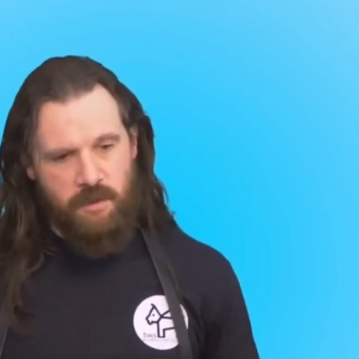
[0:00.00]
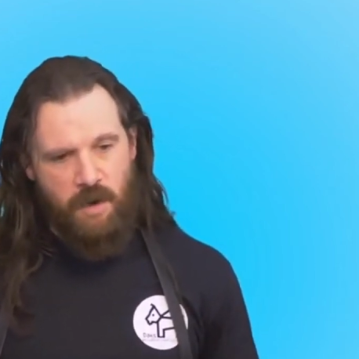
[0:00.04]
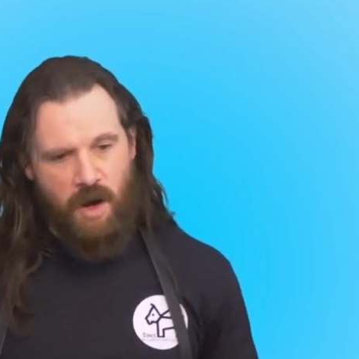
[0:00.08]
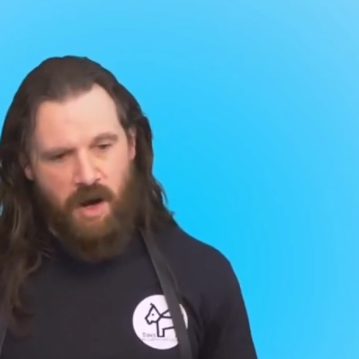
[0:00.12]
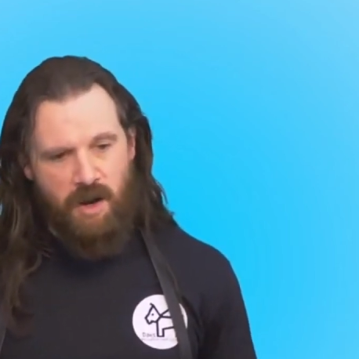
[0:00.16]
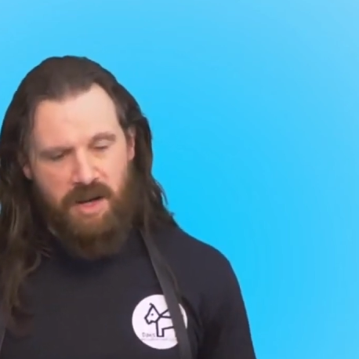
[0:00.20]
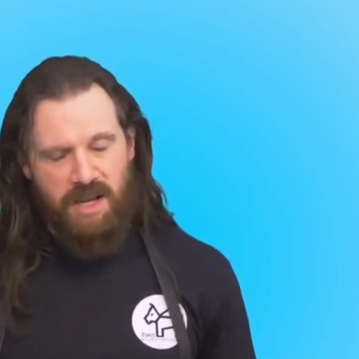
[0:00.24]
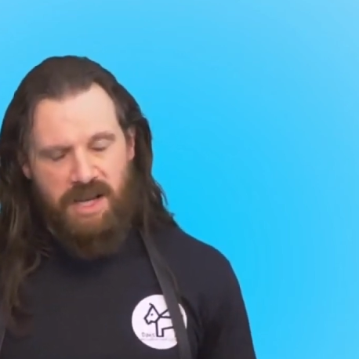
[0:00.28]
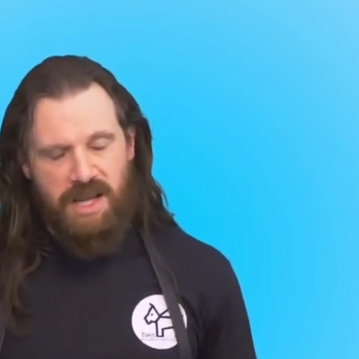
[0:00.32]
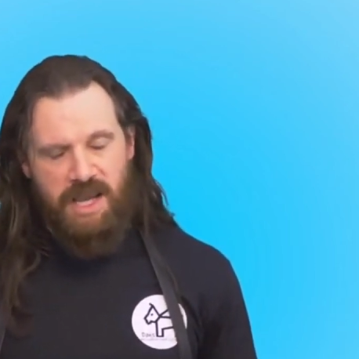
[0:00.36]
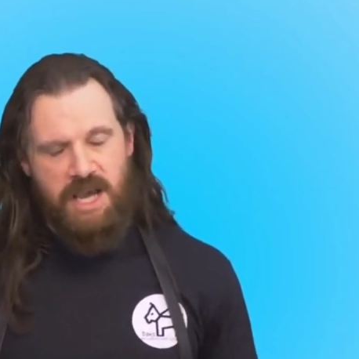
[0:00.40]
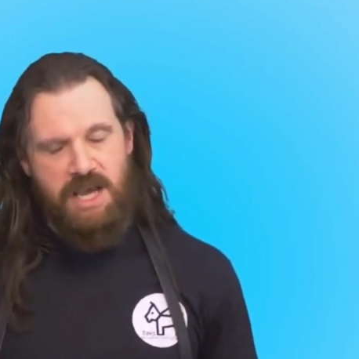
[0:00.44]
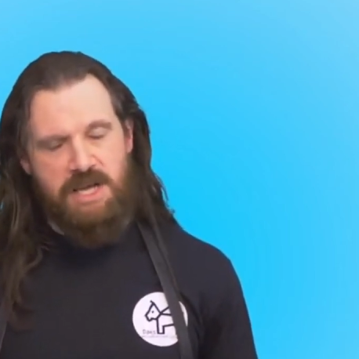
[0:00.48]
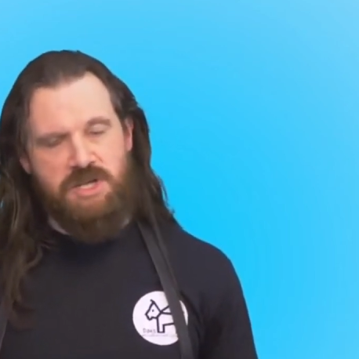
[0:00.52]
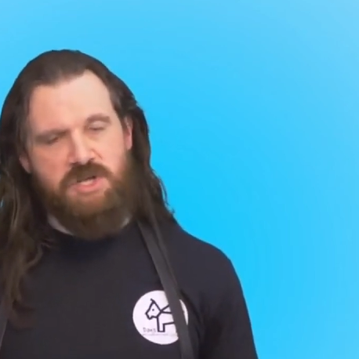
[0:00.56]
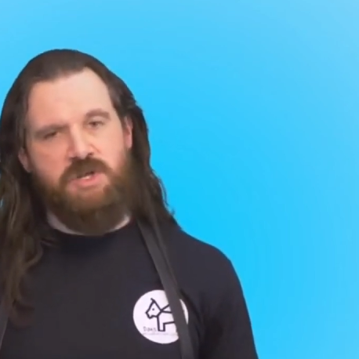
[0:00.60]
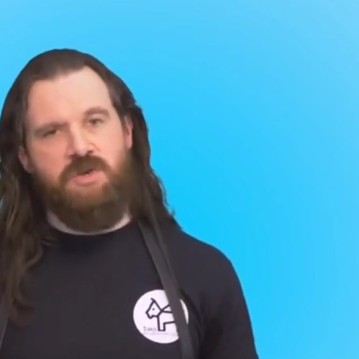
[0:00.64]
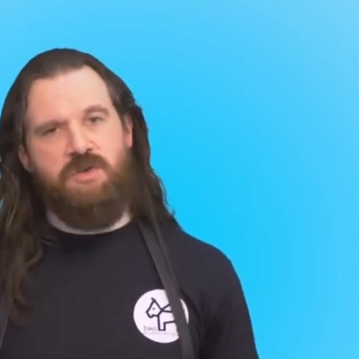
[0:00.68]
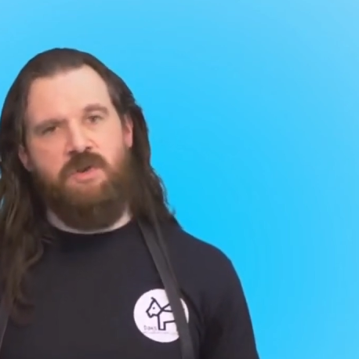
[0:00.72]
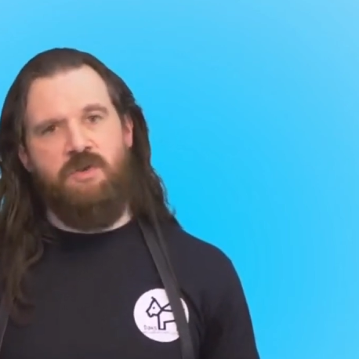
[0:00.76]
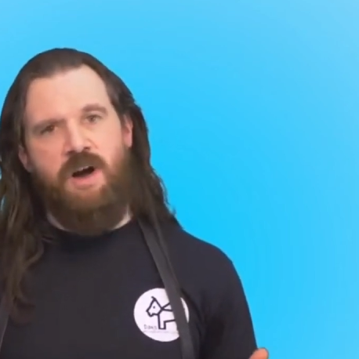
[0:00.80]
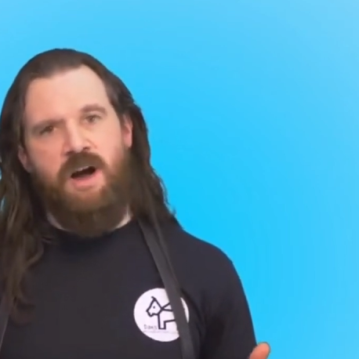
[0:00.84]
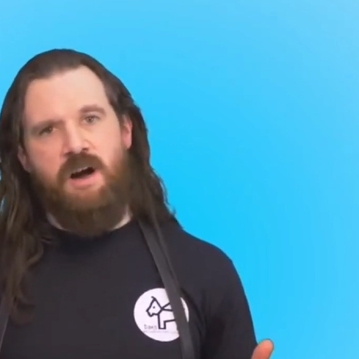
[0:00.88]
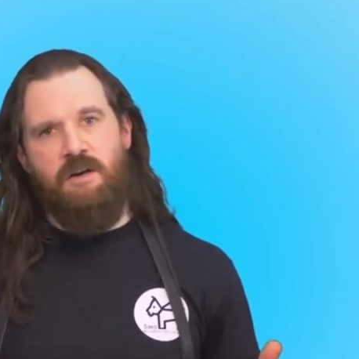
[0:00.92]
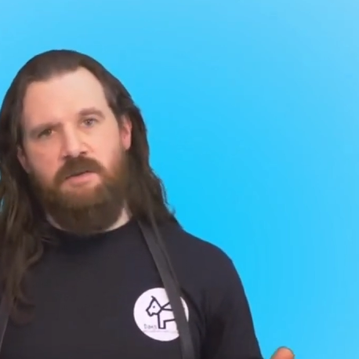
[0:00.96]
On occasion,
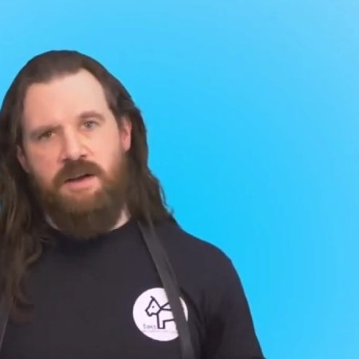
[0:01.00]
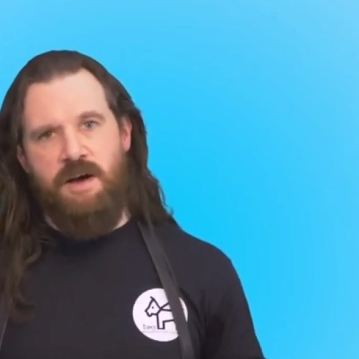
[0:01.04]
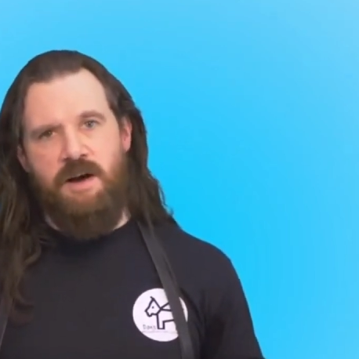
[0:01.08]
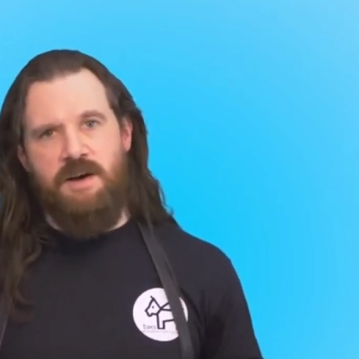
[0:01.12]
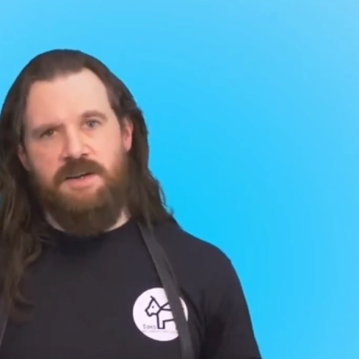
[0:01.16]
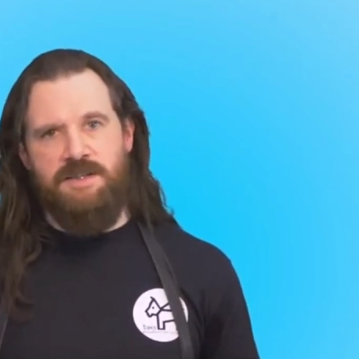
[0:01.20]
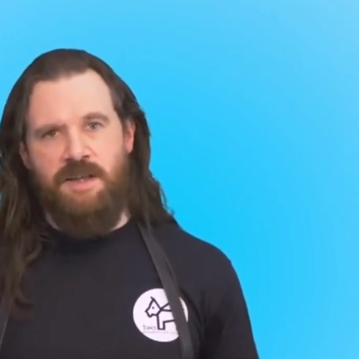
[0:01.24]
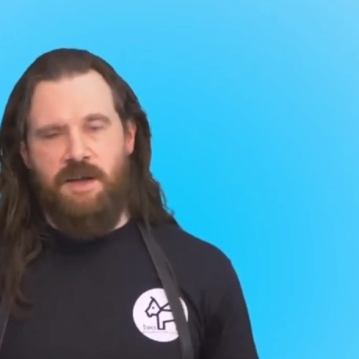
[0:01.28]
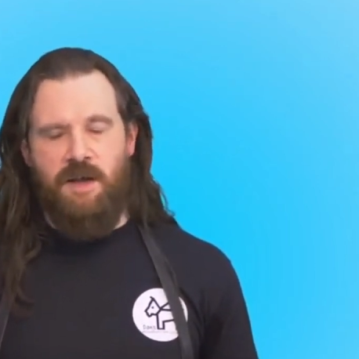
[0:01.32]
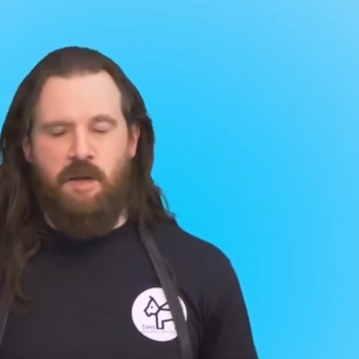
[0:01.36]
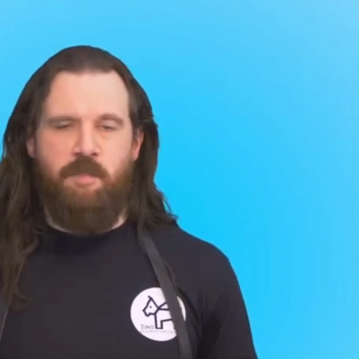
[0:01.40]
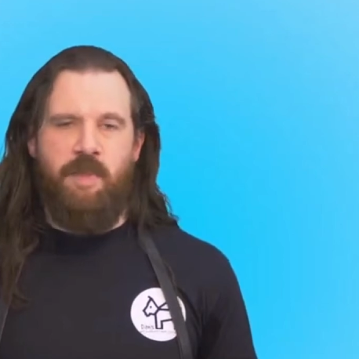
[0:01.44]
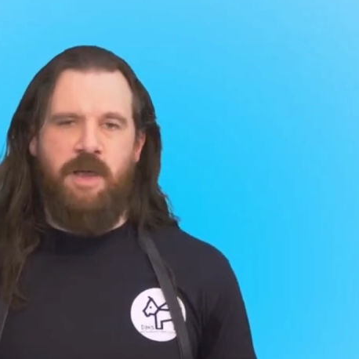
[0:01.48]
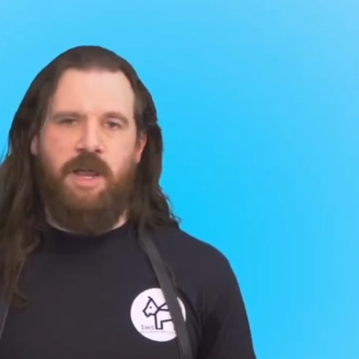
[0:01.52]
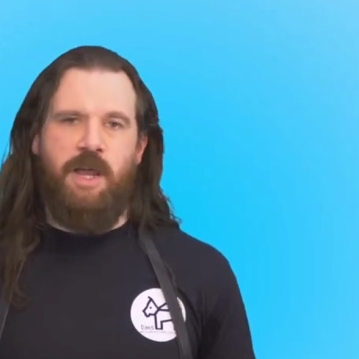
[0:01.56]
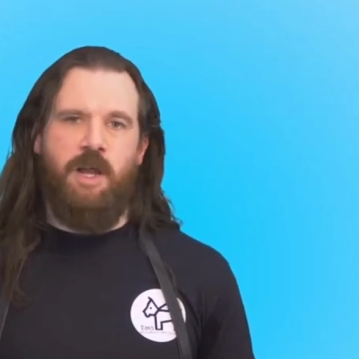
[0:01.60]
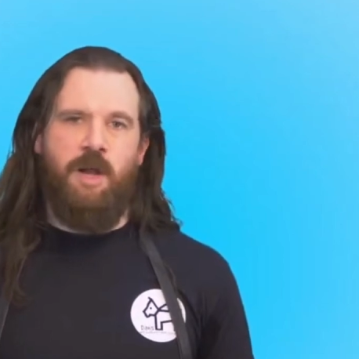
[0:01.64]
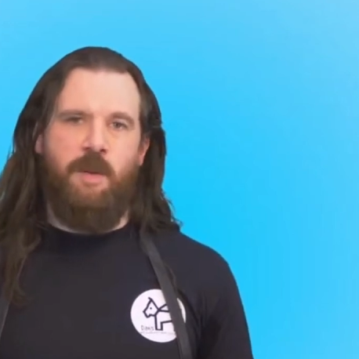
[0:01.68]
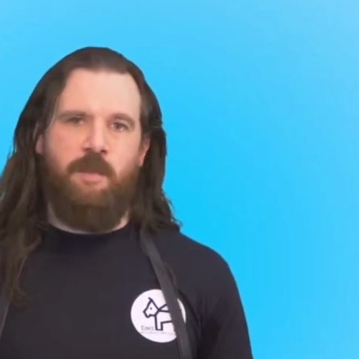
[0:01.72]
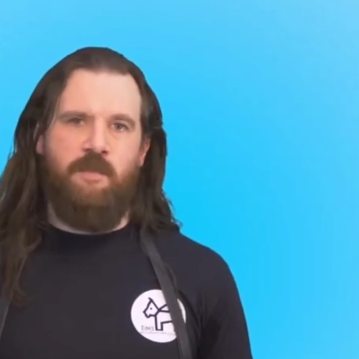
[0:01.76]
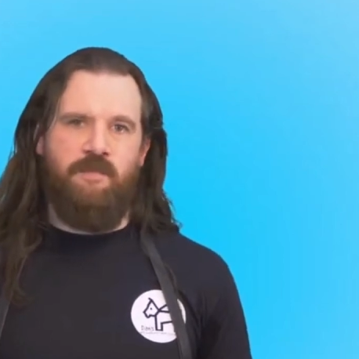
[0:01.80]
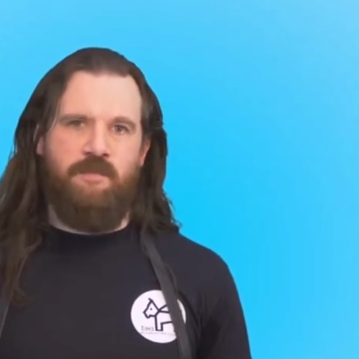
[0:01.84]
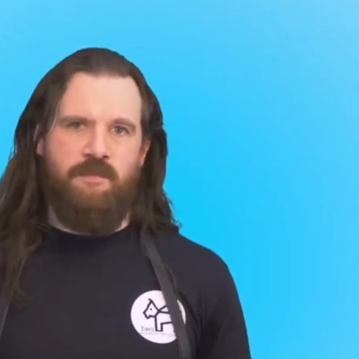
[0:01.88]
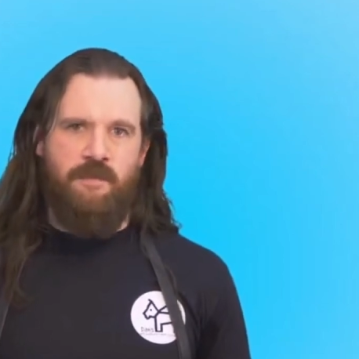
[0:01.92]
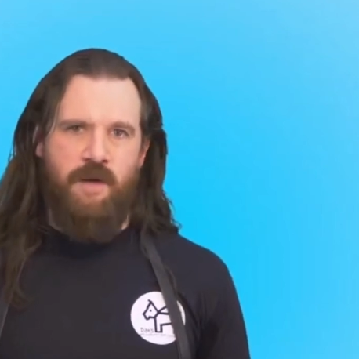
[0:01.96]
there are dogs that can pick it
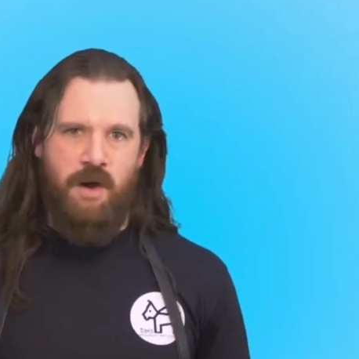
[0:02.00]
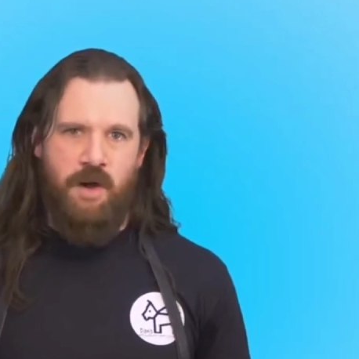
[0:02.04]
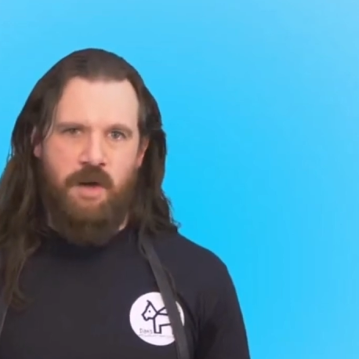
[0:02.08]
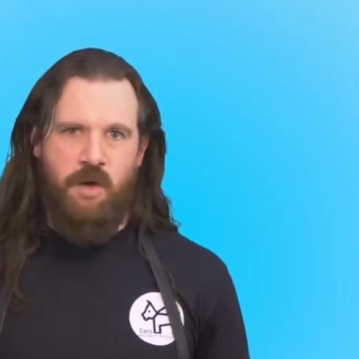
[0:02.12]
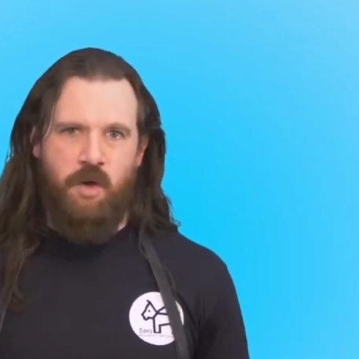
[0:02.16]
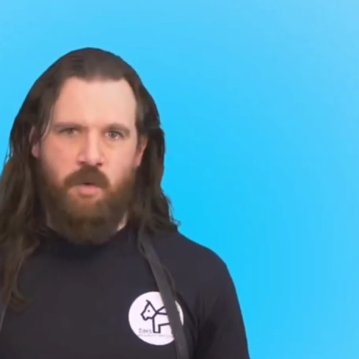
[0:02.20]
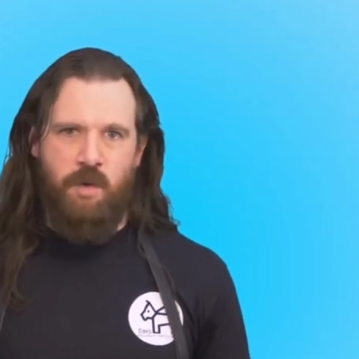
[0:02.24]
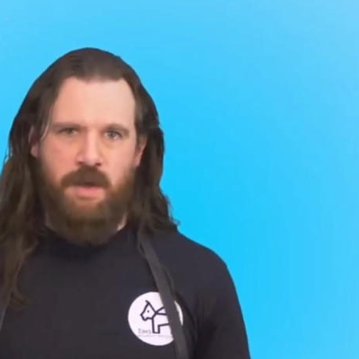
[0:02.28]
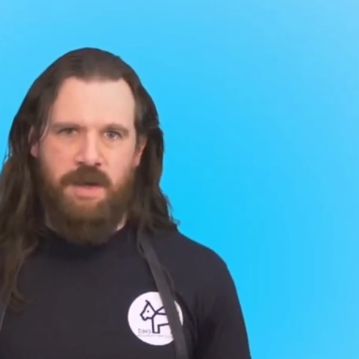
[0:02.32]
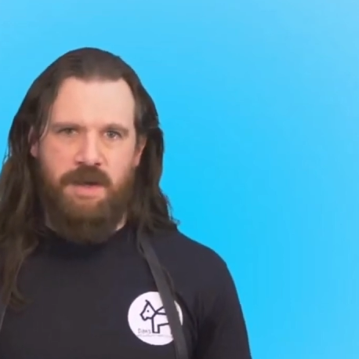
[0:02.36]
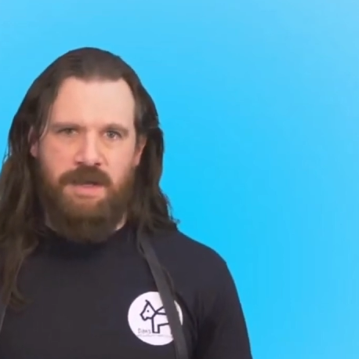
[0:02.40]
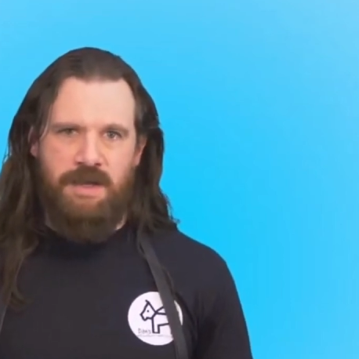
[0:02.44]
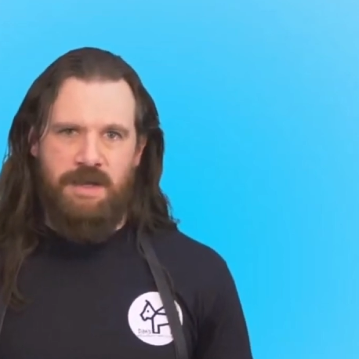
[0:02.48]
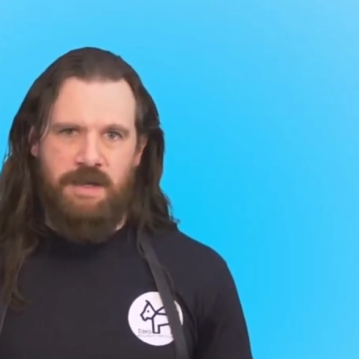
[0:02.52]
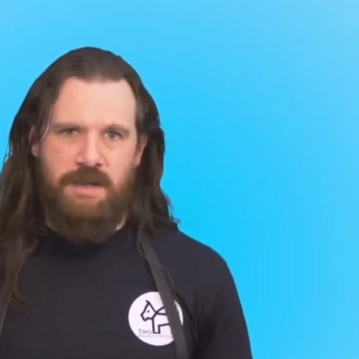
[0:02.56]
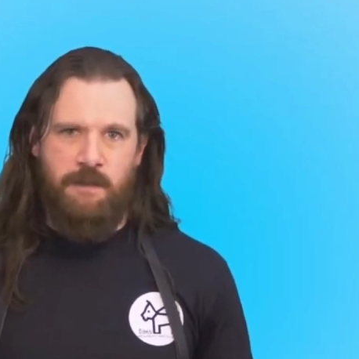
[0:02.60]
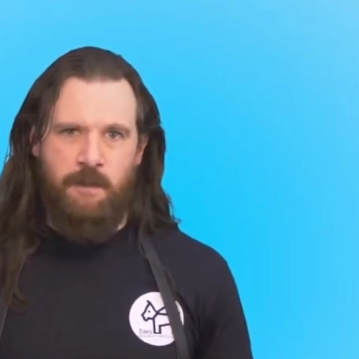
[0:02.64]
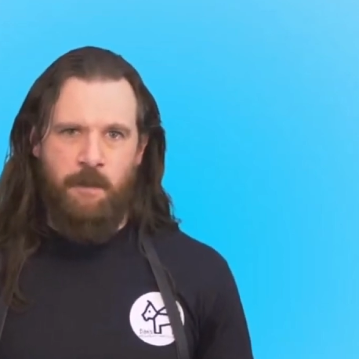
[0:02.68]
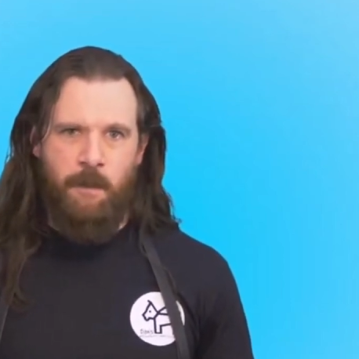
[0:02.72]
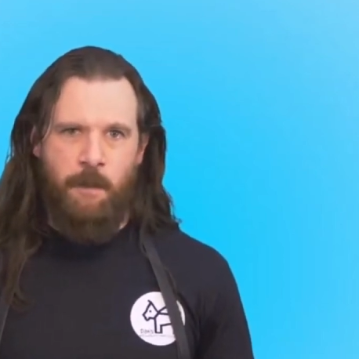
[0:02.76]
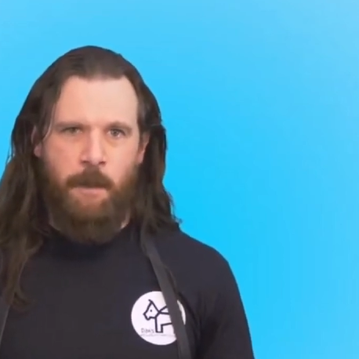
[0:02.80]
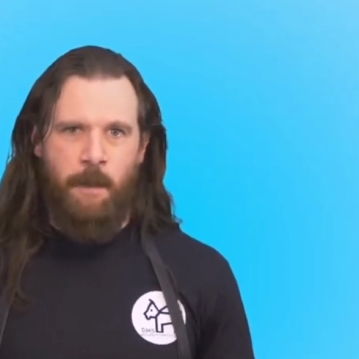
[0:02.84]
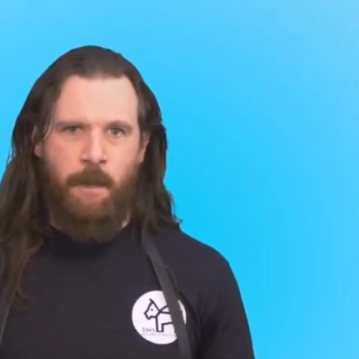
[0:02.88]
up very quickly,